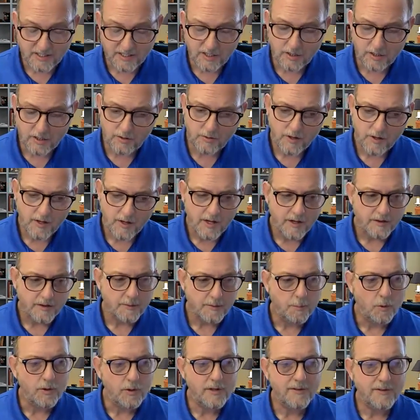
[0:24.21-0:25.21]
So
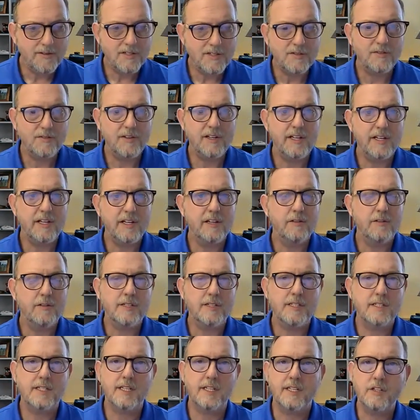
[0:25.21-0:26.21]
the point of this video
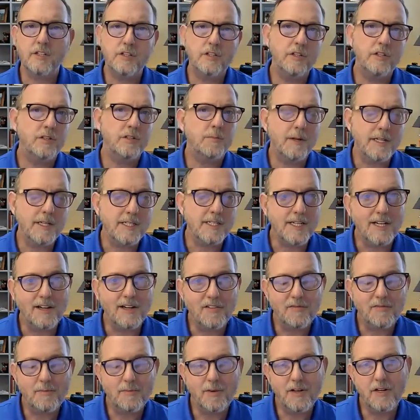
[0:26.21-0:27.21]
is to introduce
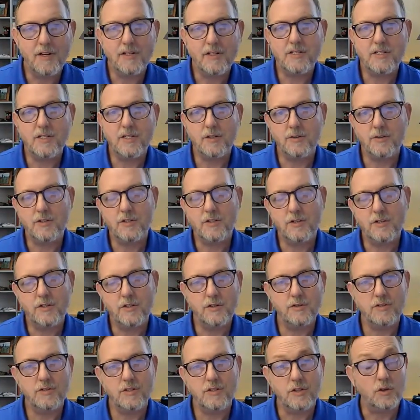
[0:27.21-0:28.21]
myself, but also
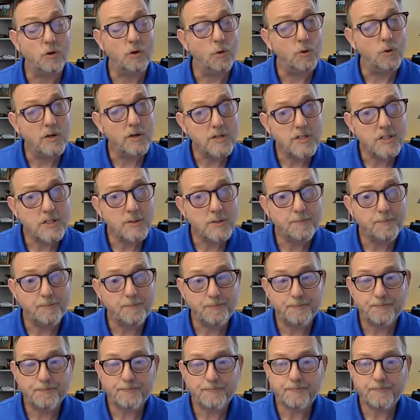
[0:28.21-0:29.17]
introduce the course